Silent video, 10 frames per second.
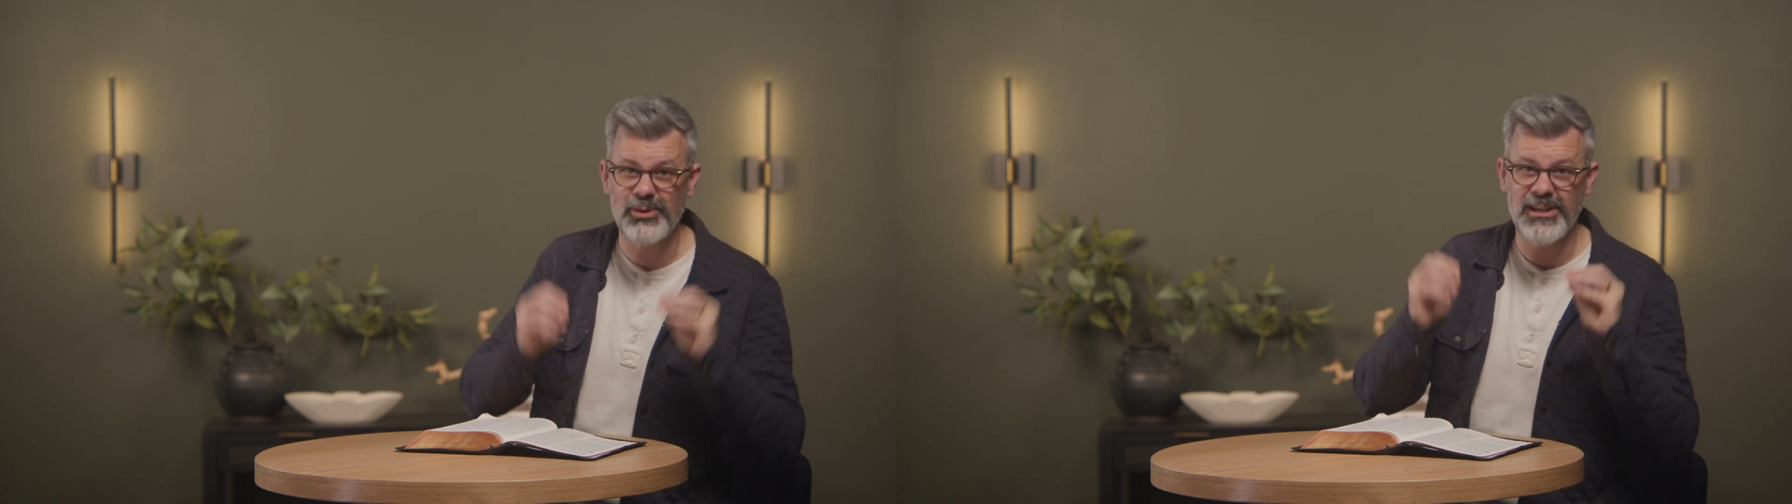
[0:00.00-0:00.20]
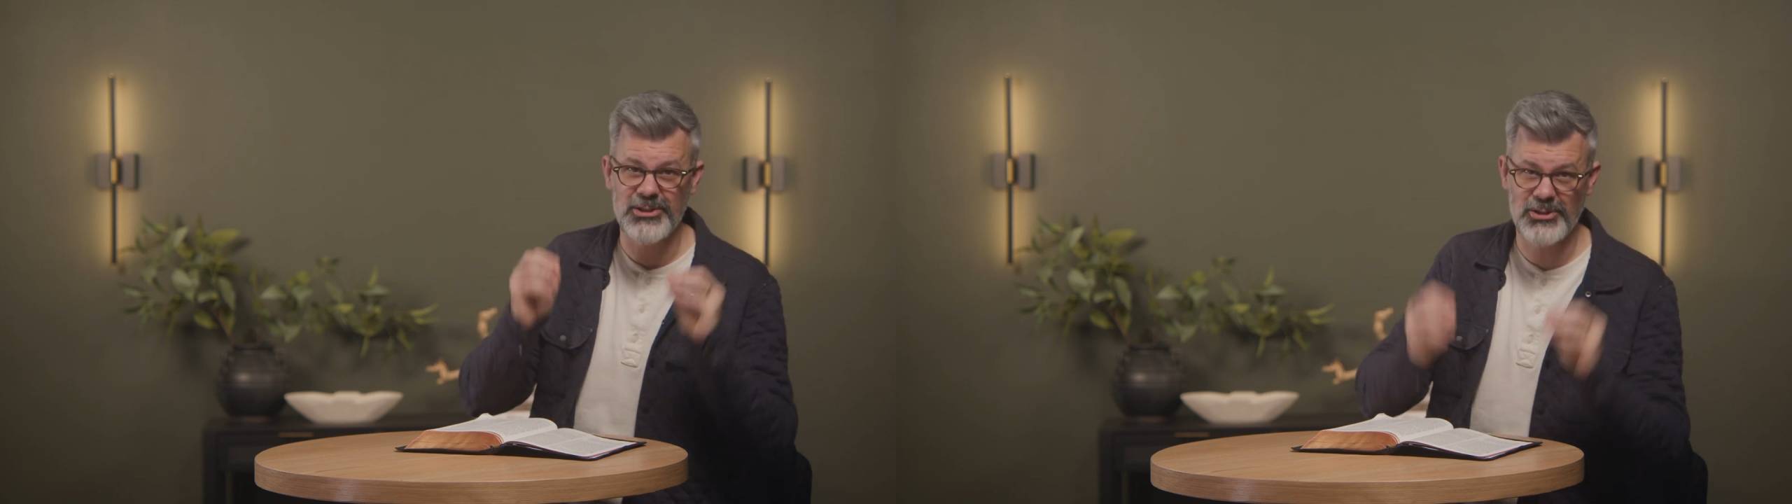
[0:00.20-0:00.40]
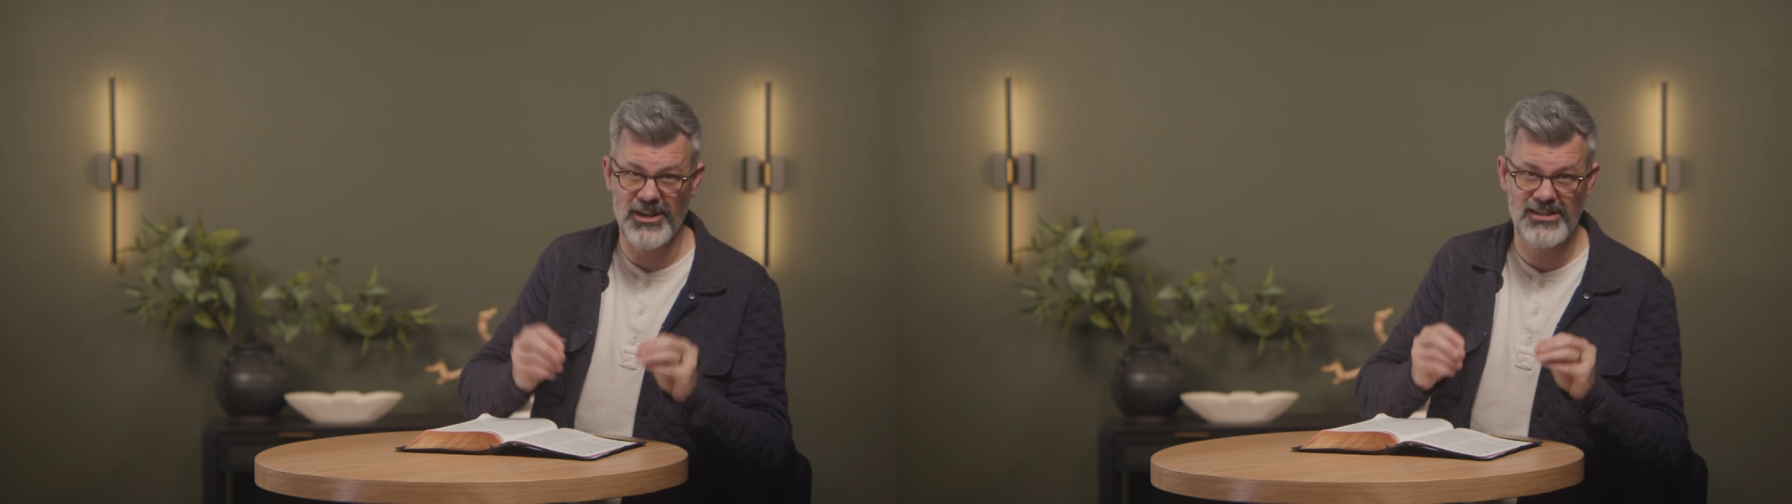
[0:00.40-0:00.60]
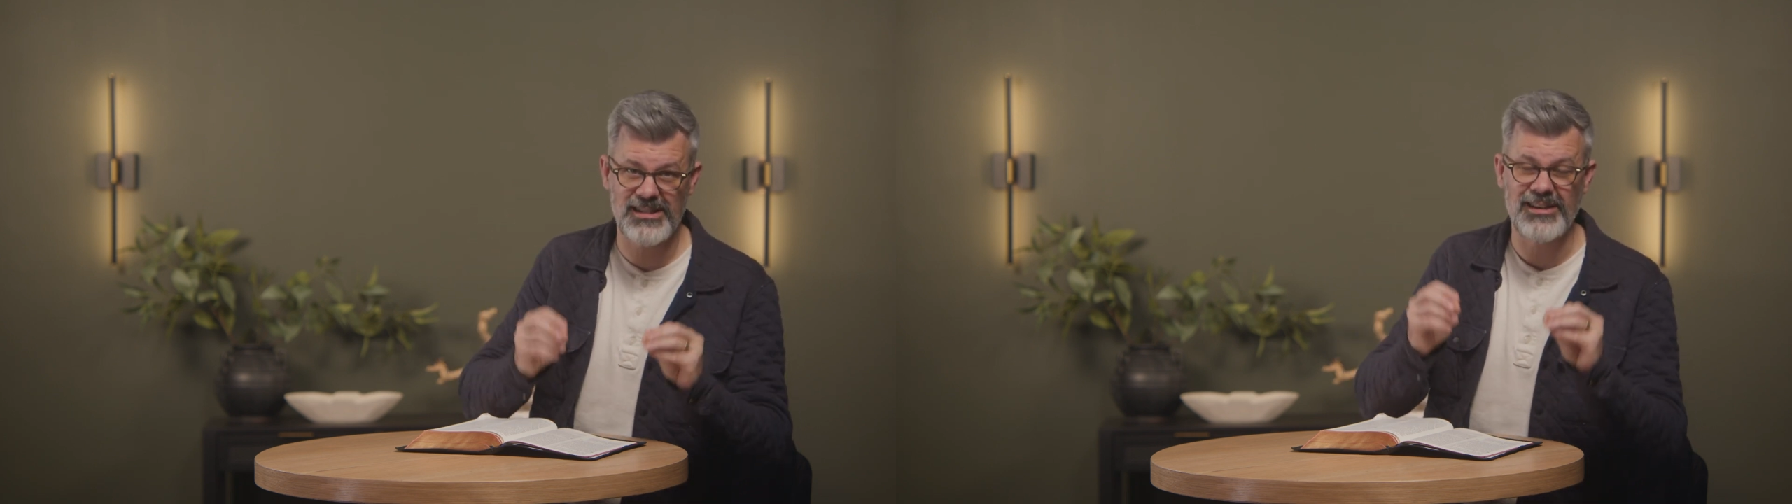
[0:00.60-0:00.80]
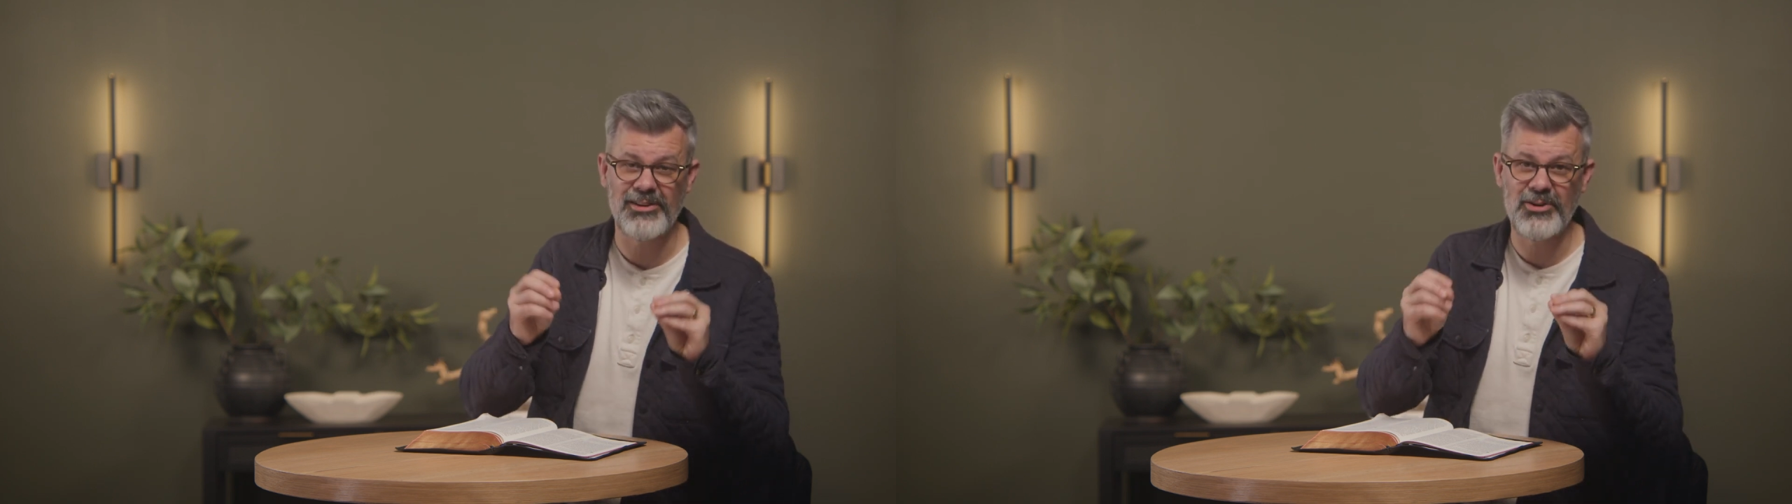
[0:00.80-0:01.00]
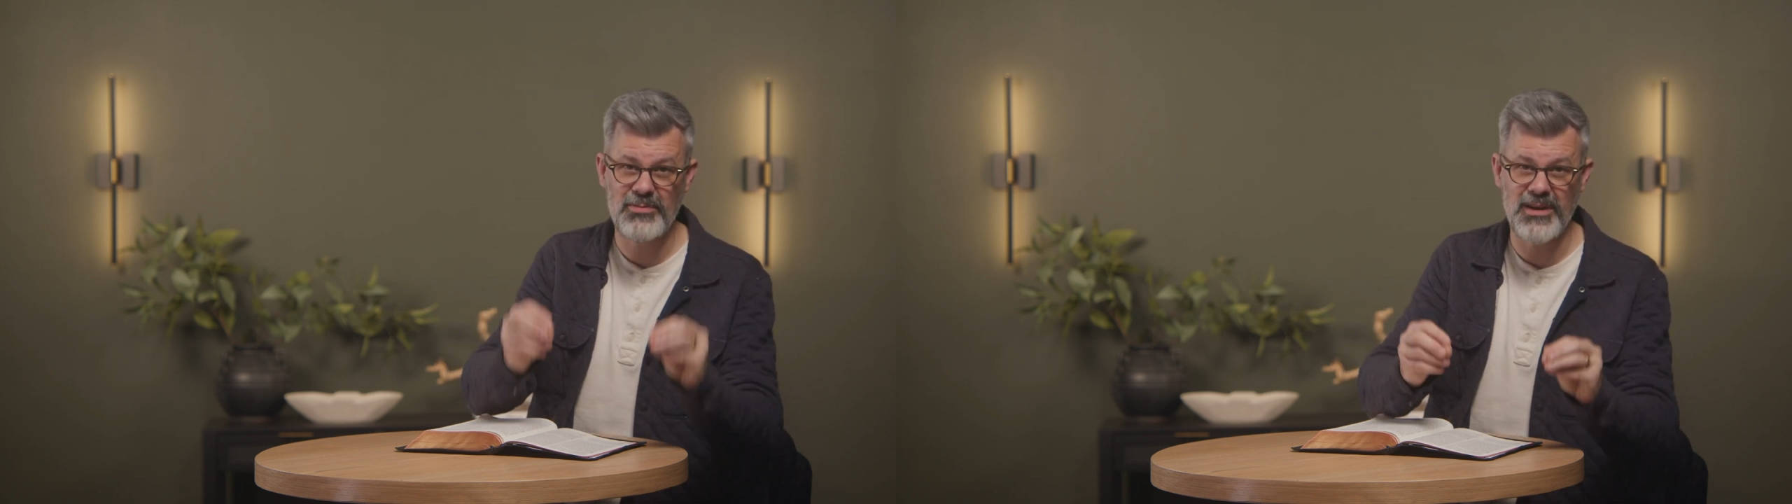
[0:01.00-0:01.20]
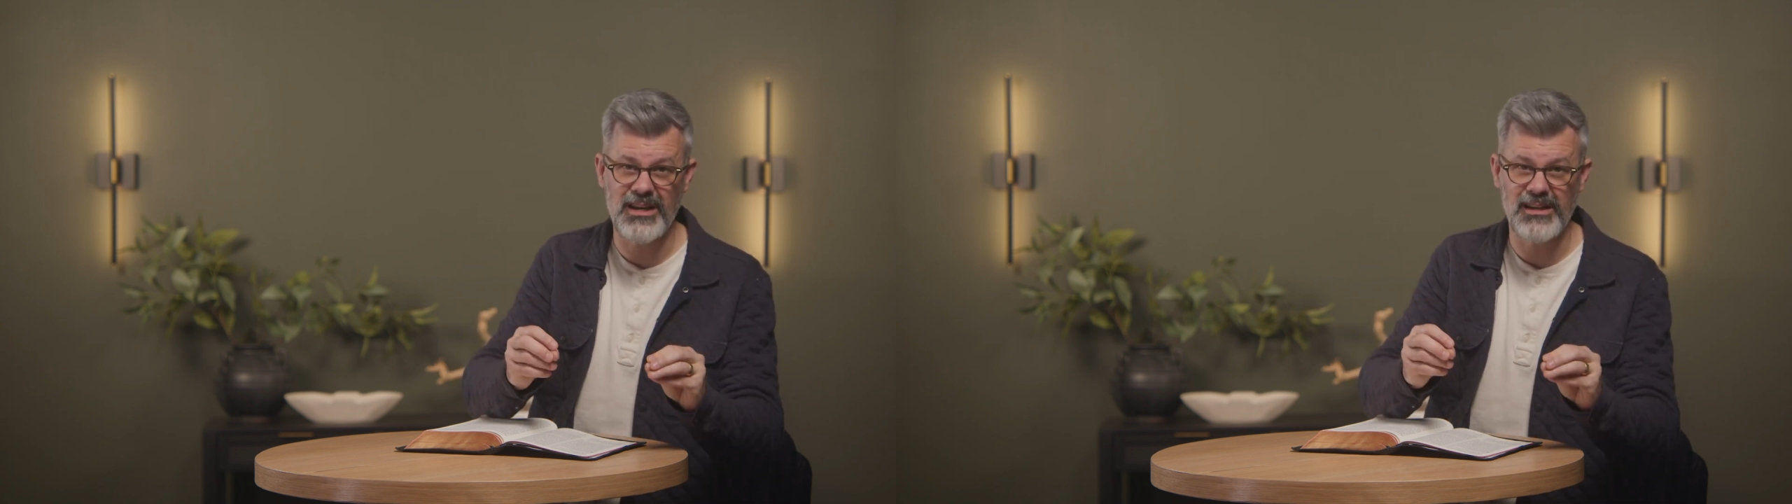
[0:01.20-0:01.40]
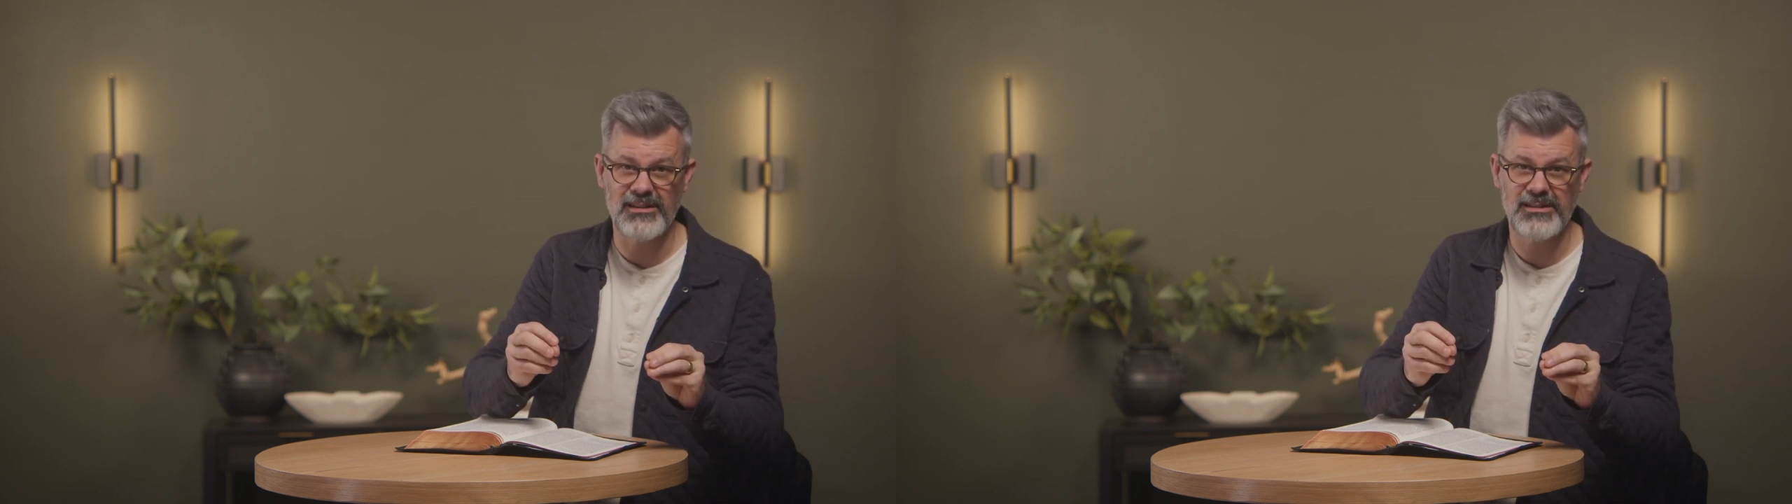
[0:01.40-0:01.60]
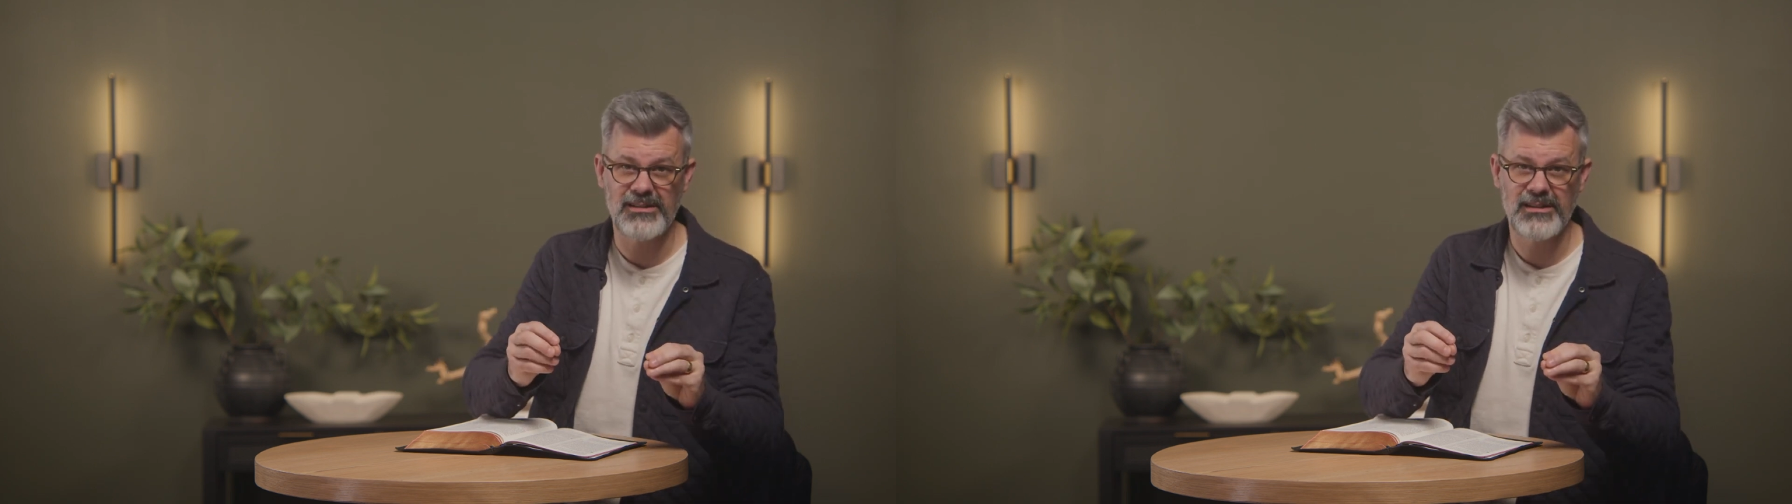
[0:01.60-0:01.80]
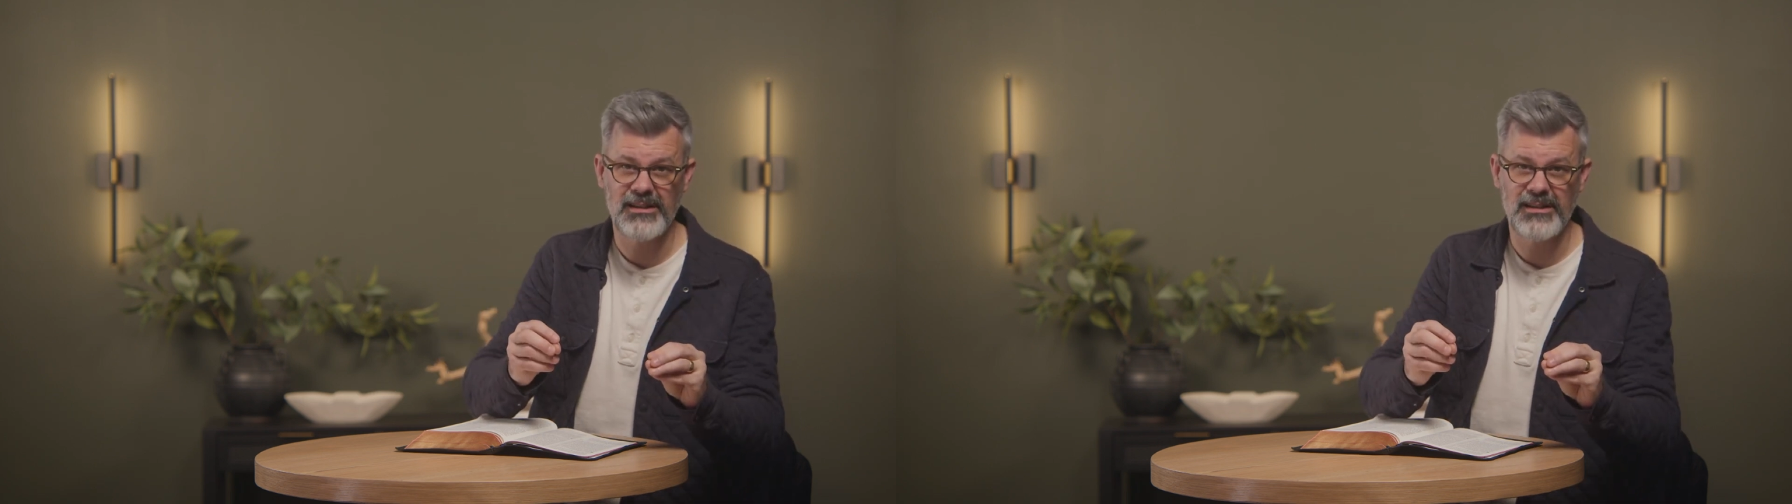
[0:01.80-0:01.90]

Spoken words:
his trusting obedience.